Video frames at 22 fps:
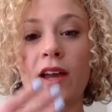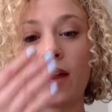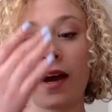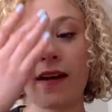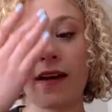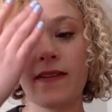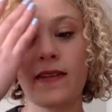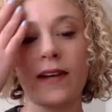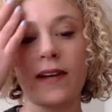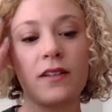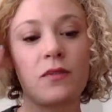
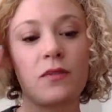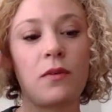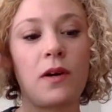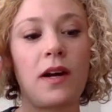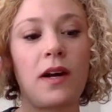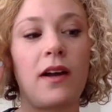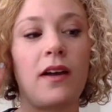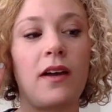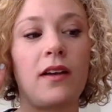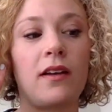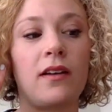that's
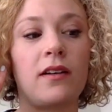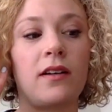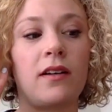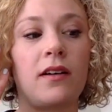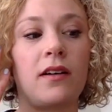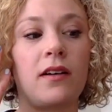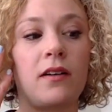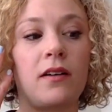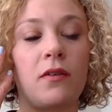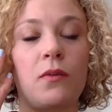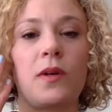why
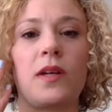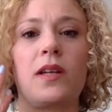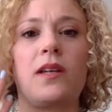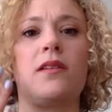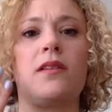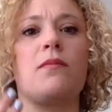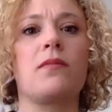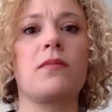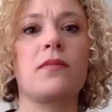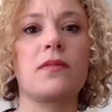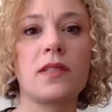
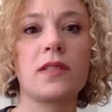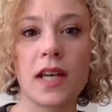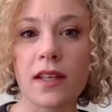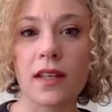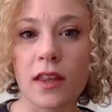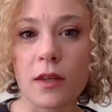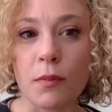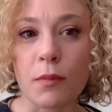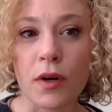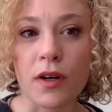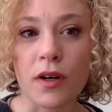we take
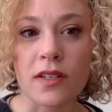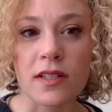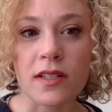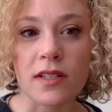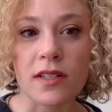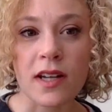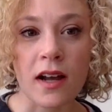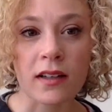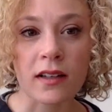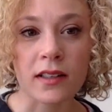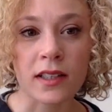the
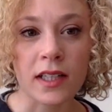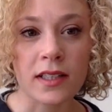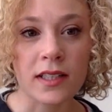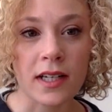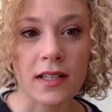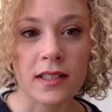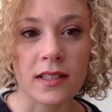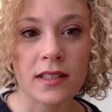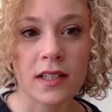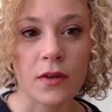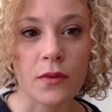personality
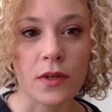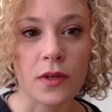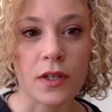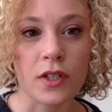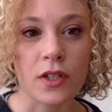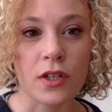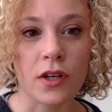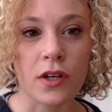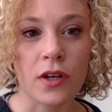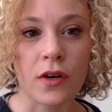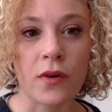test that we
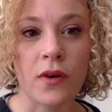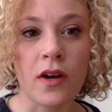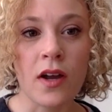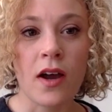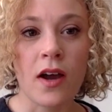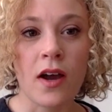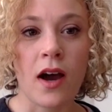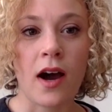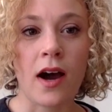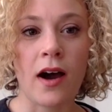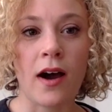do
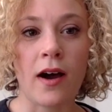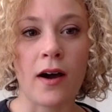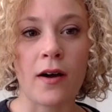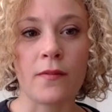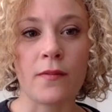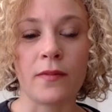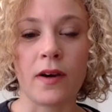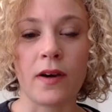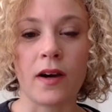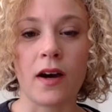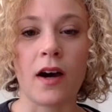
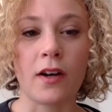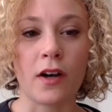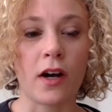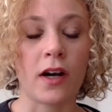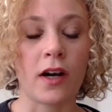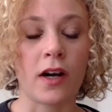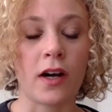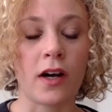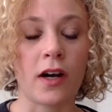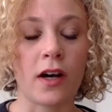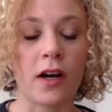on
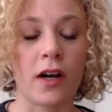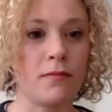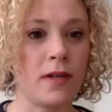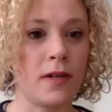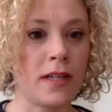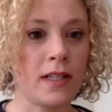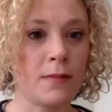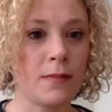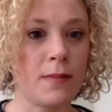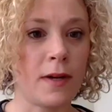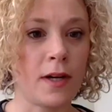our team,
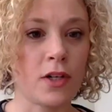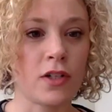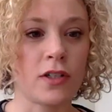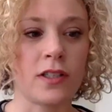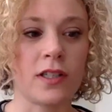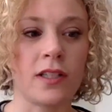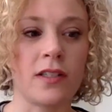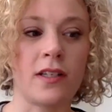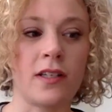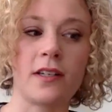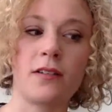
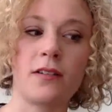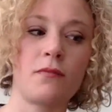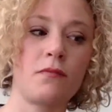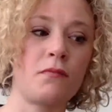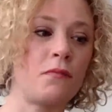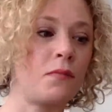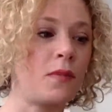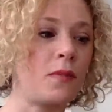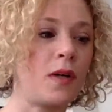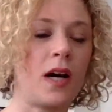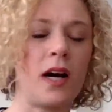especially
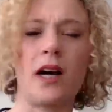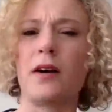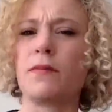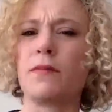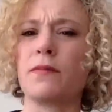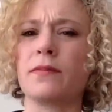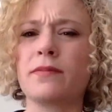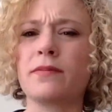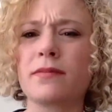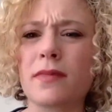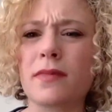
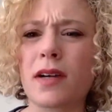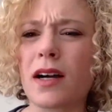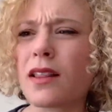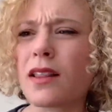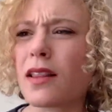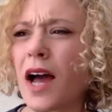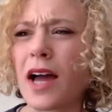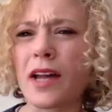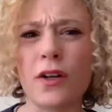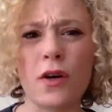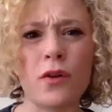
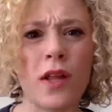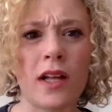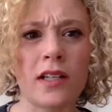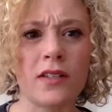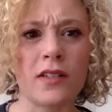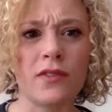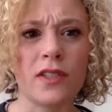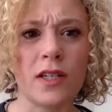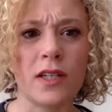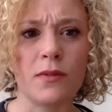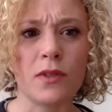I know lots
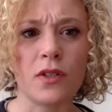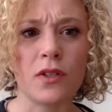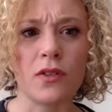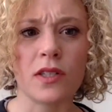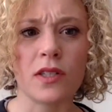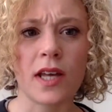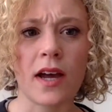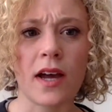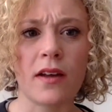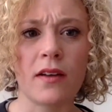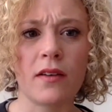of teams use
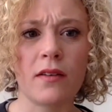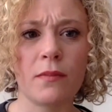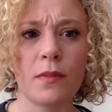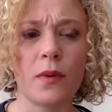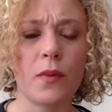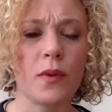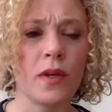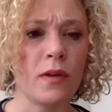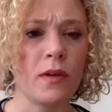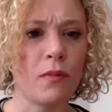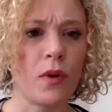that, but
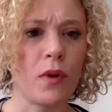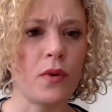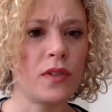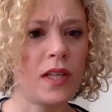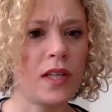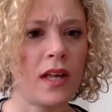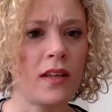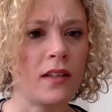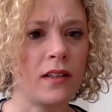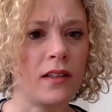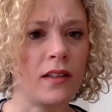we can post
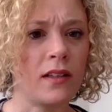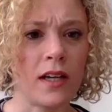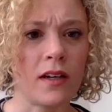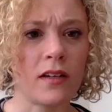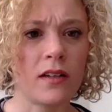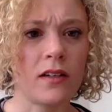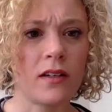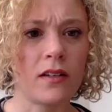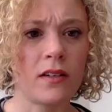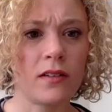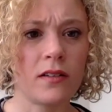that in the
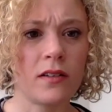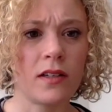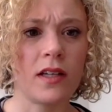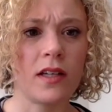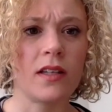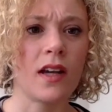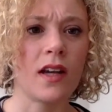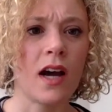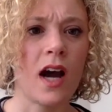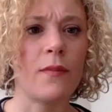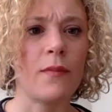link
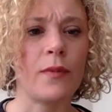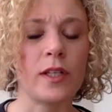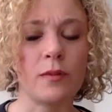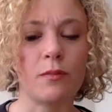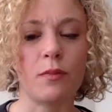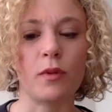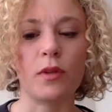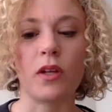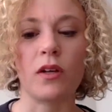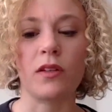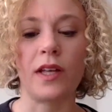in the comments
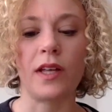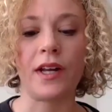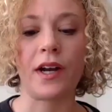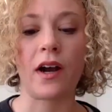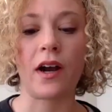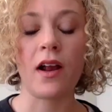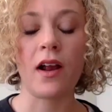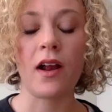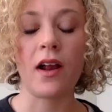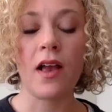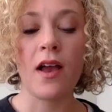below
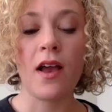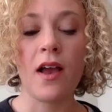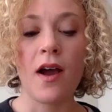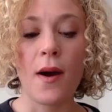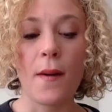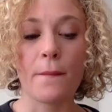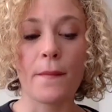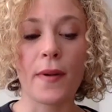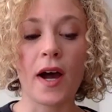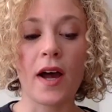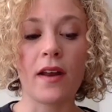later.
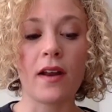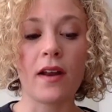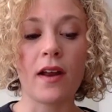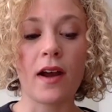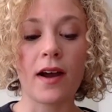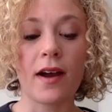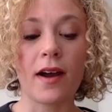But